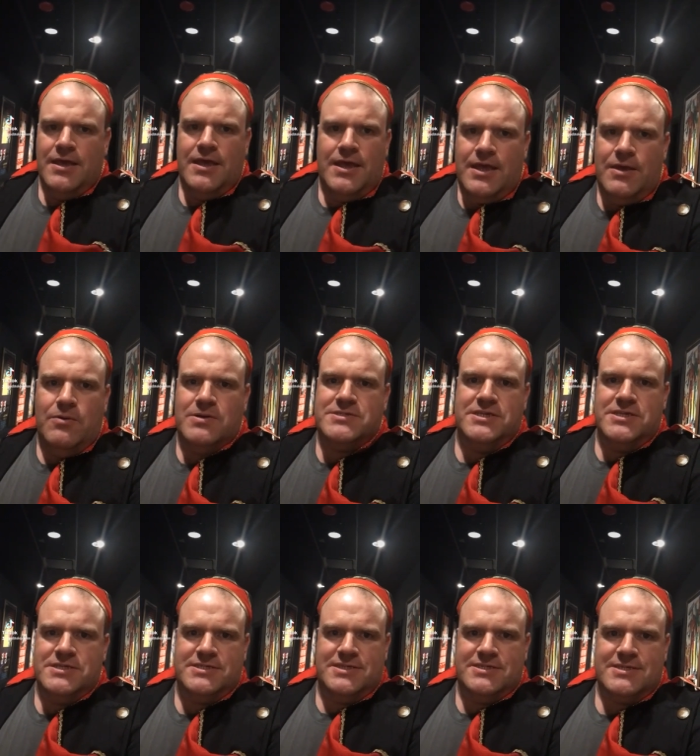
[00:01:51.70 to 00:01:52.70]
he wasn't
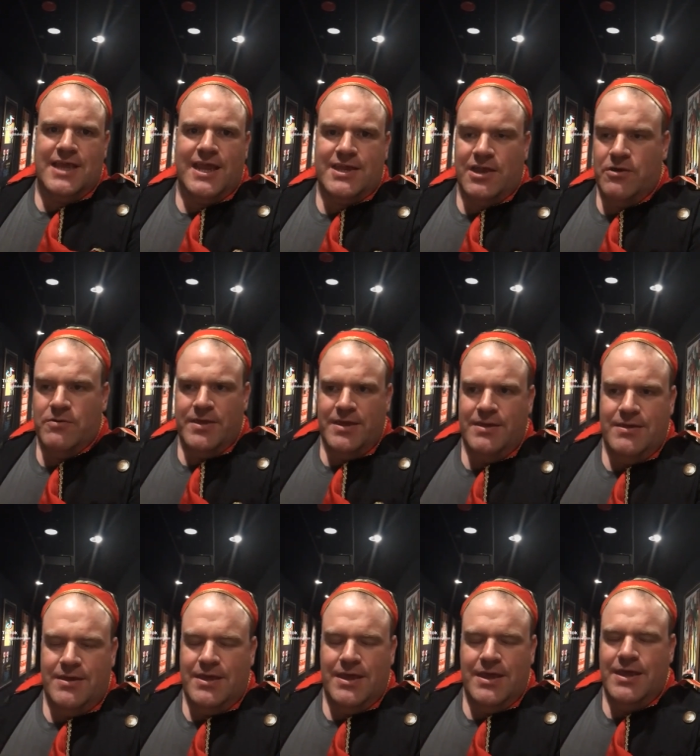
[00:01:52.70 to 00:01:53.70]
just a psycho,
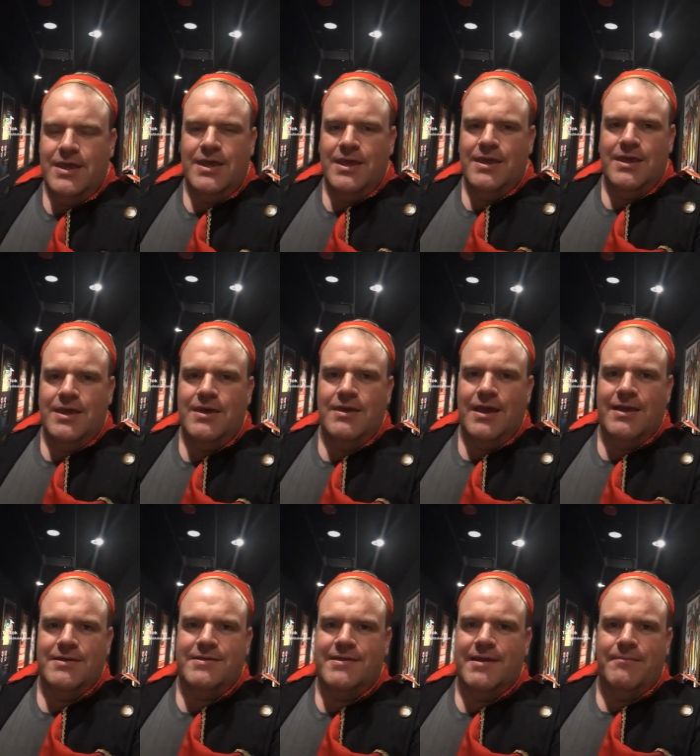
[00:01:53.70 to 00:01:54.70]
he
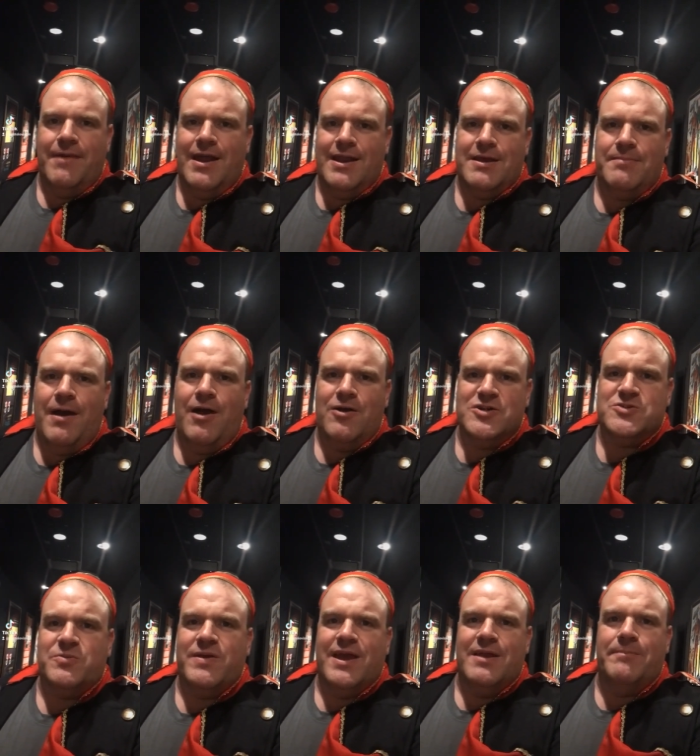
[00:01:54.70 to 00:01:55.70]
had demonic powers,
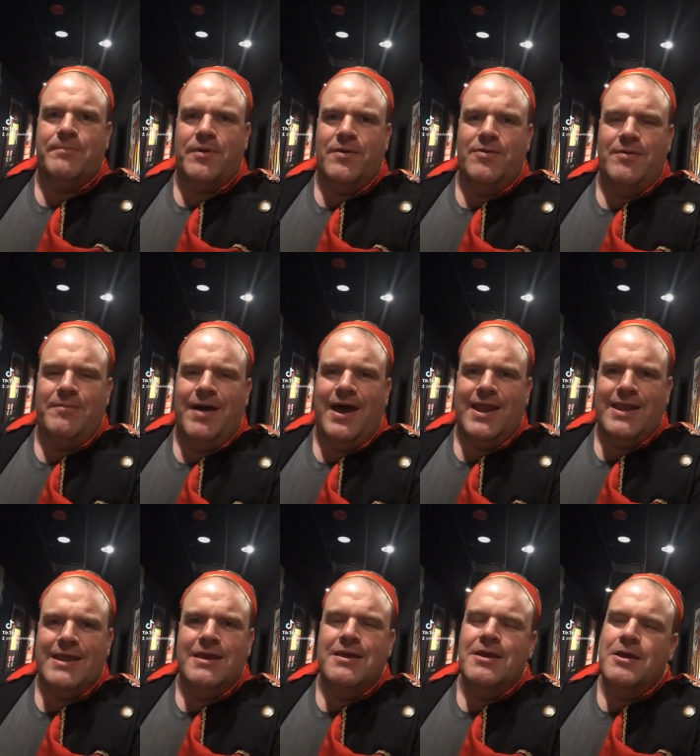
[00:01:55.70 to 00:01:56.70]
we got to burn the
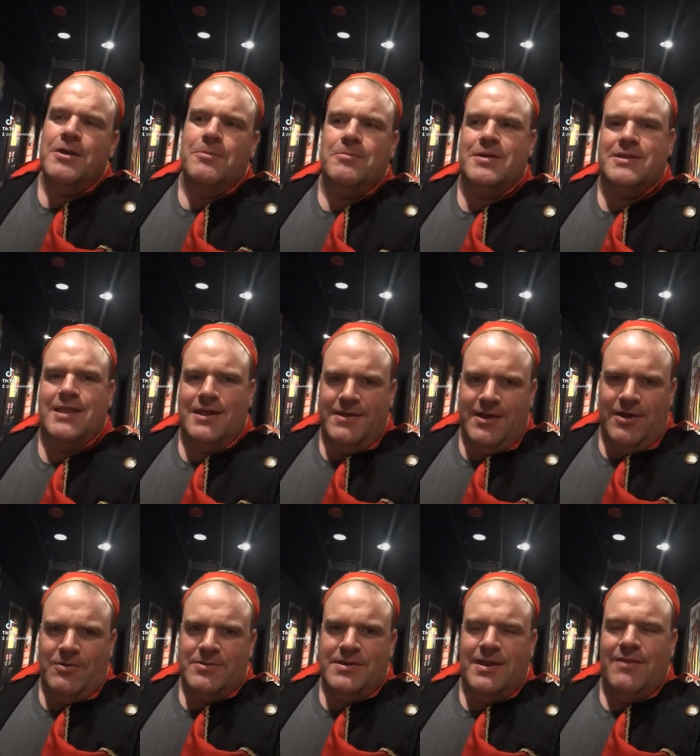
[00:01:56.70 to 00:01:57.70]
body, but they
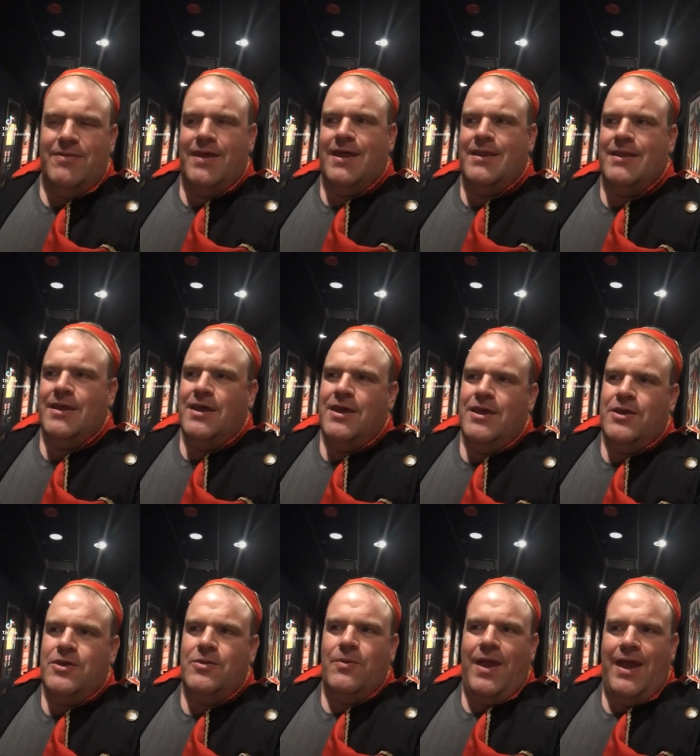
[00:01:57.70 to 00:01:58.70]
don't. And then
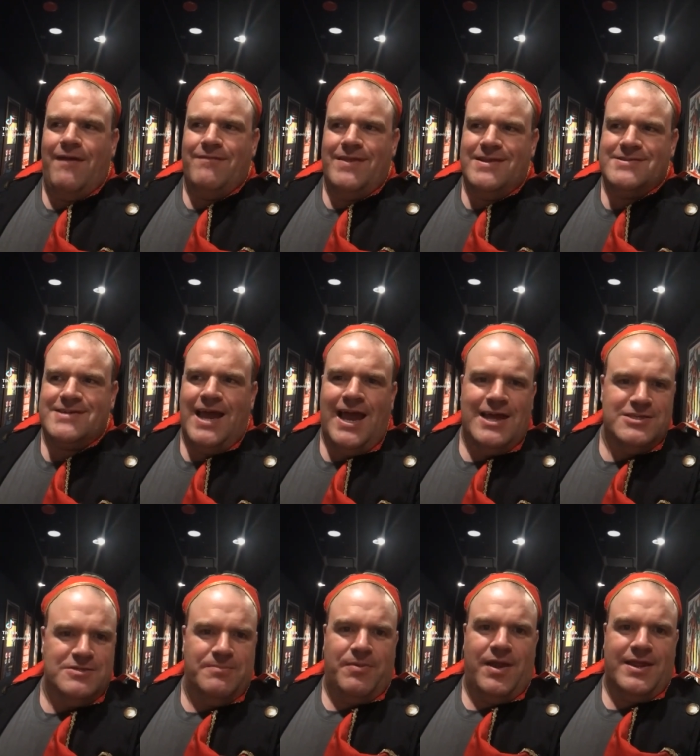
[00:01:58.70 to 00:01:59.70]
you have these guys
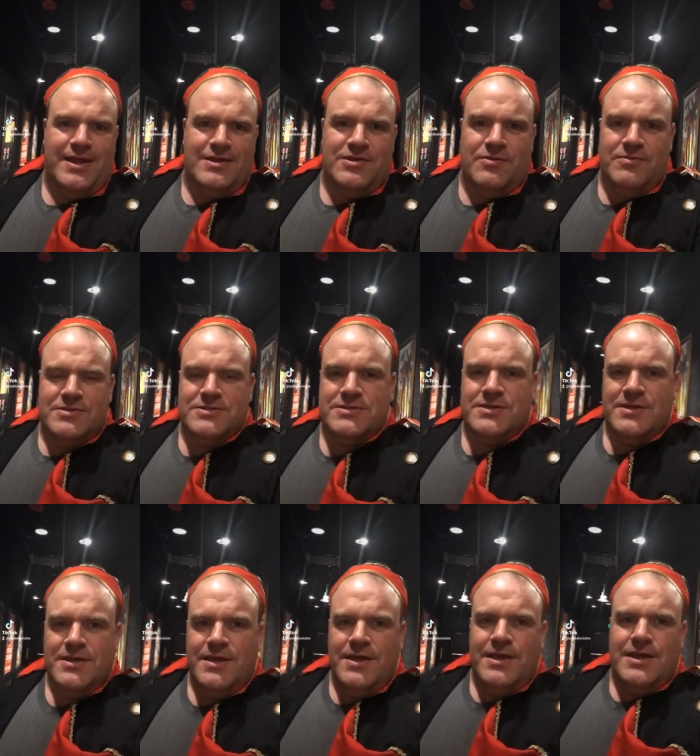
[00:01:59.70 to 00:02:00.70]
who break into
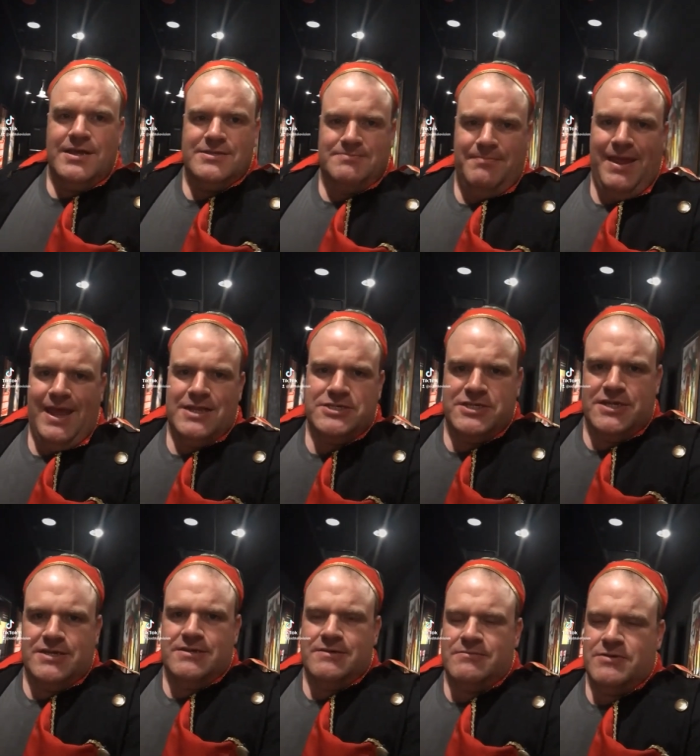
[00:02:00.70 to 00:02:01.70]
his
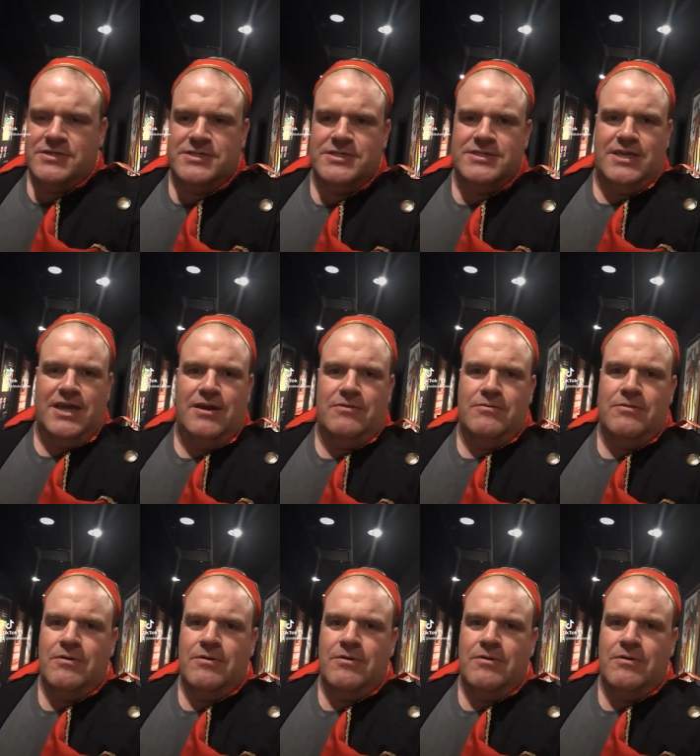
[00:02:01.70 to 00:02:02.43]
mansion, which is, you know,